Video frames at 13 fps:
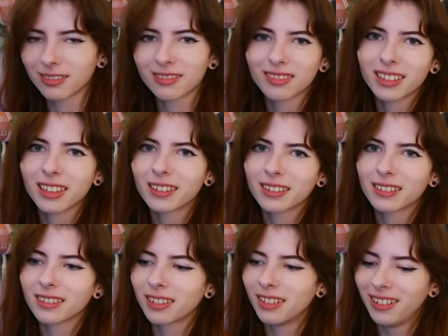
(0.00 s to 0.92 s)

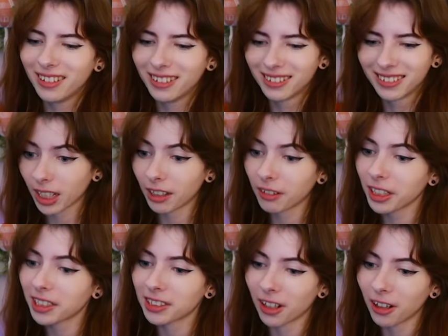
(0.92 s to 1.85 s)
mm. I
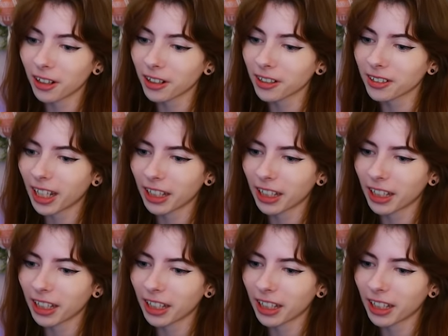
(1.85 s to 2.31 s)
like his art.